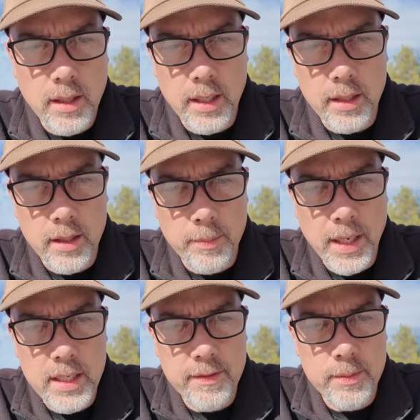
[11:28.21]
And the
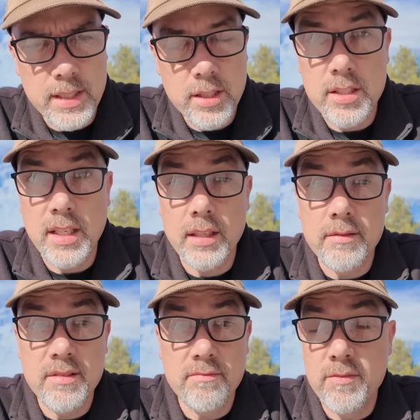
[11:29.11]
body of the message
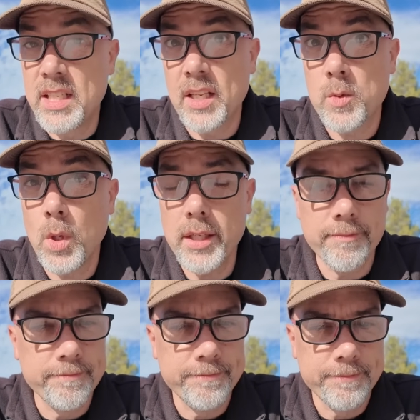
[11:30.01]
said, test
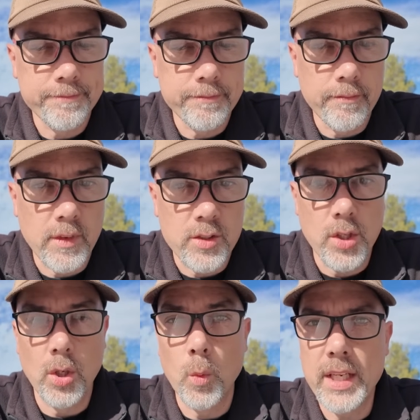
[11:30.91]
one.
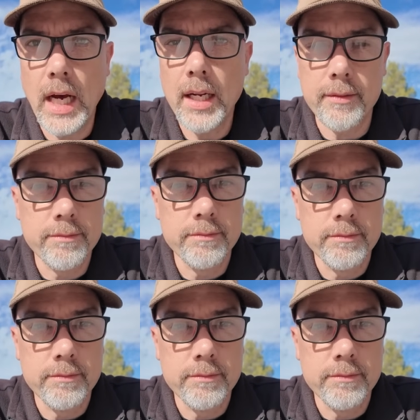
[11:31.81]
So we got it.